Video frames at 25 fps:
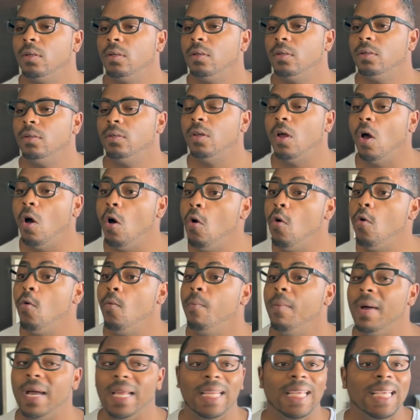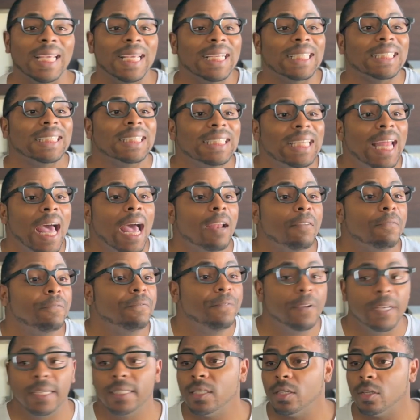No, money is not
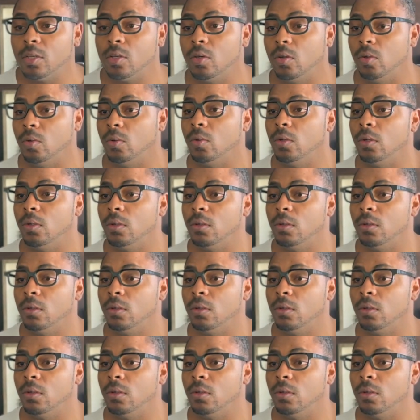physical.